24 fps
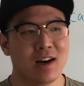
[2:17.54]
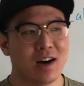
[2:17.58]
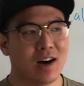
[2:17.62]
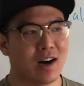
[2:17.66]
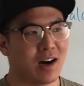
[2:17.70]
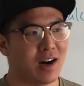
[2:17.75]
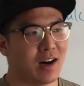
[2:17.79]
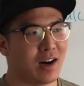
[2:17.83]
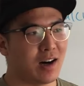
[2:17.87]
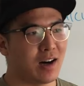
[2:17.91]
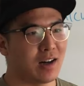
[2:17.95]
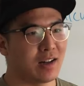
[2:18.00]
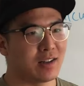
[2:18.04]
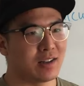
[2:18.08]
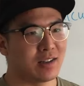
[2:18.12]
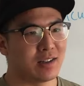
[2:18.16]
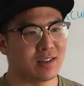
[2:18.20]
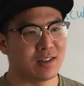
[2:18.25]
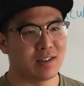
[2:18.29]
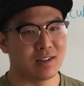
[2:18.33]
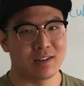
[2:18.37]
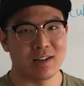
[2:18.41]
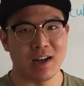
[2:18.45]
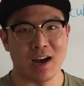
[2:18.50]

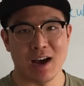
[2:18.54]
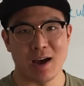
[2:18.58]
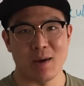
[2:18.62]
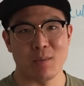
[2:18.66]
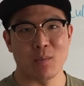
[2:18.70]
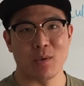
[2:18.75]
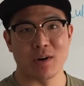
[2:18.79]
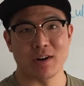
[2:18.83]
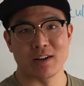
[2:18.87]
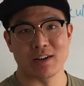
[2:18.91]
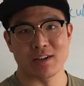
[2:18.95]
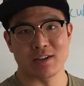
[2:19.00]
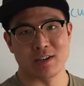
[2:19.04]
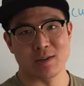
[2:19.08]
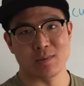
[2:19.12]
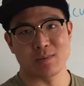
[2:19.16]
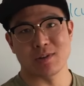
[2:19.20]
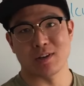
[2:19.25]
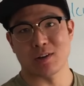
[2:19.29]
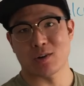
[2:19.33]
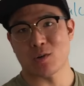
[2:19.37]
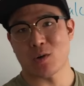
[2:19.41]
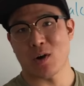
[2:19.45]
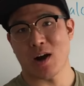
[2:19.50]
time where the
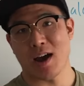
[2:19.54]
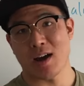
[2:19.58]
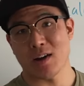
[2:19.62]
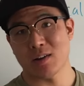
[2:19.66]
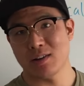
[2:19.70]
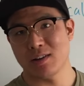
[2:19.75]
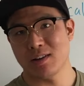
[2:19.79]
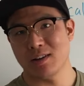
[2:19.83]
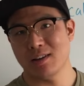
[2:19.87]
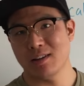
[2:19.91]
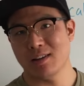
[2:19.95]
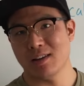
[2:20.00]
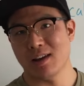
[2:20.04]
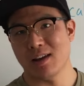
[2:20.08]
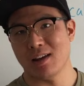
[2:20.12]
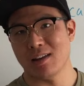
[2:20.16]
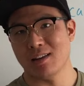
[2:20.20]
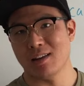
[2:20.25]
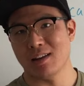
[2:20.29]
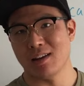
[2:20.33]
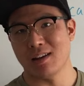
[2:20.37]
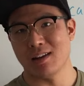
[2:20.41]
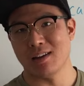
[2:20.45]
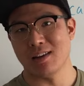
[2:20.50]
gyms are crowded,
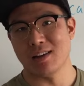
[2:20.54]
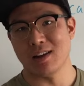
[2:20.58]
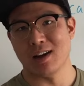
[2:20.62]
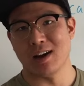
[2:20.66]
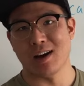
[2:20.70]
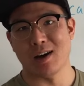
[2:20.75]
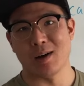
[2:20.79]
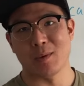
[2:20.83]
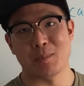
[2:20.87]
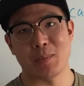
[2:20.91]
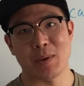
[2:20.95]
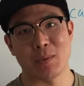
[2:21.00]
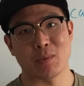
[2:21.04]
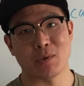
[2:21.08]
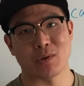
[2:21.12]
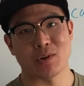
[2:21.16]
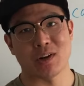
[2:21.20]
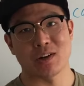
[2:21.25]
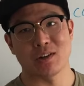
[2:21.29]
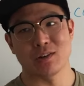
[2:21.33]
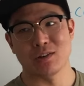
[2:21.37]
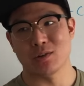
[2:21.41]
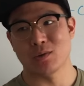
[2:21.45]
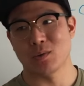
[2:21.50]
and then people
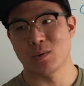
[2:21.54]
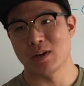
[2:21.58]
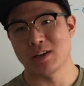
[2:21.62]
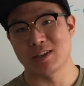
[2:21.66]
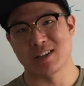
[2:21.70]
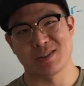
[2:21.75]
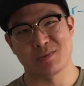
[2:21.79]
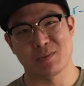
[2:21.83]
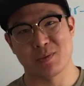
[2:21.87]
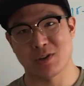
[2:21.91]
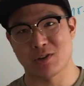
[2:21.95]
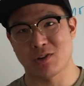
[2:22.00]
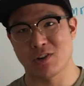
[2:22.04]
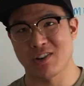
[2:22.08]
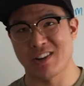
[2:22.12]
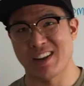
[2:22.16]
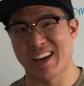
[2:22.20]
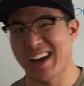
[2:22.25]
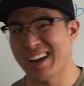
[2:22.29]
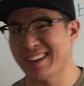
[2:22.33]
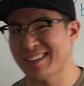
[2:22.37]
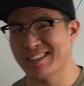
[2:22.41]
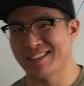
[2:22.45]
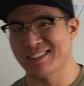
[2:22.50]
try to lose weight just by trying
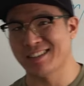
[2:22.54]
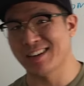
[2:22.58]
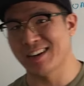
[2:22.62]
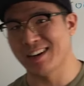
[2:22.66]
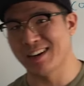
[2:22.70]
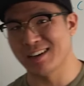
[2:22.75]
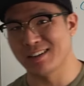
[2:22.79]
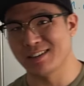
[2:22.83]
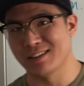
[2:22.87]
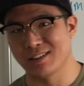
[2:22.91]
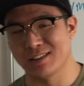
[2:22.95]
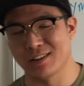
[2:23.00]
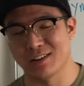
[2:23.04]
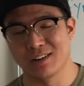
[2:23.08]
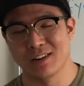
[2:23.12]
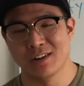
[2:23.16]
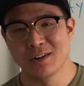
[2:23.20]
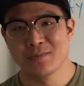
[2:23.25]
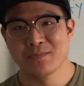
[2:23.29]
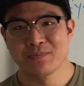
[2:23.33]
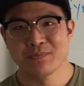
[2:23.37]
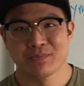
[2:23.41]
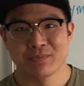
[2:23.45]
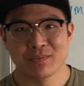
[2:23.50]
to exercise a lot.
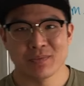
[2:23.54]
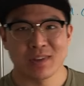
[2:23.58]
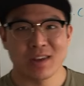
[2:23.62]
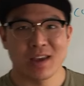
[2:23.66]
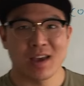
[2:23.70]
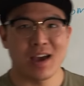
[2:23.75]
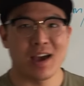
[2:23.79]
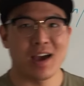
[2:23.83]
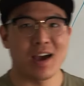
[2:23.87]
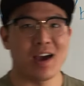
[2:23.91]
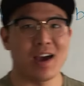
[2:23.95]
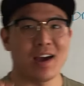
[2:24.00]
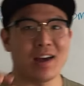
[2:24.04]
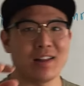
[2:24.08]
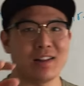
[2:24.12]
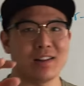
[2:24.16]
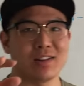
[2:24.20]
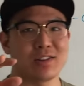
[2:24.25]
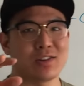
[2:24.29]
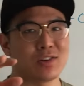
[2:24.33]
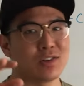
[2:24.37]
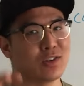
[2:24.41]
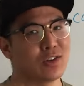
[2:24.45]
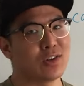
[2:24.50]

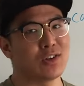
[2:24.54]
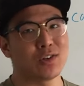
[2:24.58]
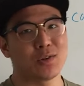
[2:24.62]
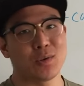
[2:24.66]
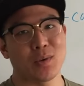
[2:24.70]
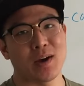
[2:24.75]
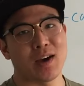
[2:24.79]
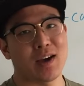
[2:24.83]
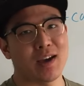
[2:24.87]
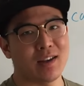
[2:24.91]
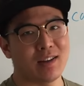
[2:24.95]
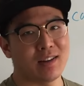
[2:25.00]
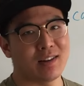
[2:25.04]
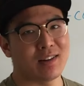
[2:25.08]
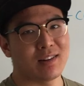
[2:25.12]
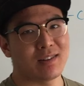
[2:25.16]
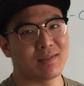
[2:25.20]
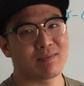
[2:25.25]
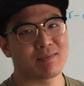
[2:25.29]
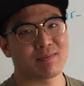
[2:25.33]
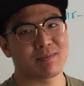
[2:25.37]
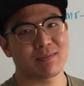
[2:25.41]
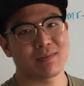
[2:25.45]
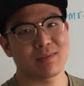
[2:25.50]
And to lose weight,
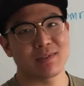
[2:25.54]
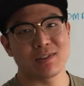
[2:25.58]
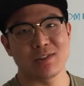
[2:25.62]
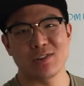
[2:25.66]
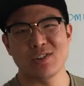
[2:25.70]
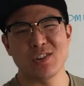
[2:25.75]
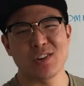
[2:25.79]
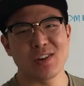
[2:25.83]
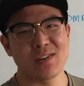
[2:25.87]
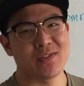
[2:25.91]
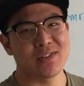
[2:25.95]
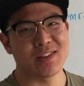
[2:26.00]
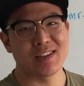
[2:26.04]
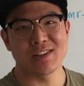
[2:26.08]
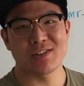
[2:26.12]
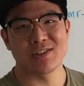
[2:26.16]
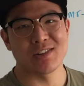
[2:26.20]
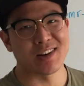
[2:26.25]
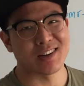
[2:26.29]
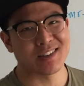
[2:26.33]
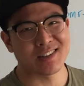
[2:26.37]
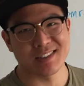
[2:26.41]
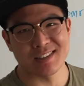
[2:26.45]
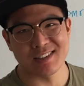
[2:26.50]
you don't even need
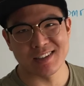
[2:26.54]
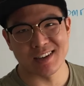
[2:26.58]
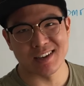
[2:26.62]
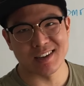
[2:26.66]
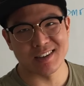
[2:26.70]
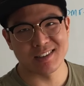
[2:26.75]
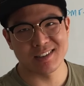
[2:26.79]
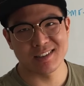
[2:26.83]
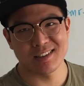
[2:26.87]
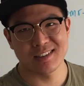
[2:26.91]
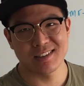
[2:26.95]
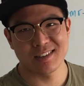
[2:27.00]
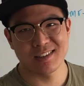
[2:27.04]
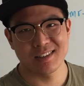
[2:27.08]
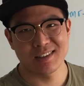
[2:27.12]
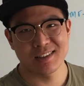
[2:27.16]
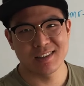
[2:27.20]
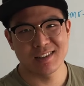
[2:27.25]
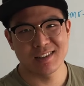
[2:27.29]
to exercise,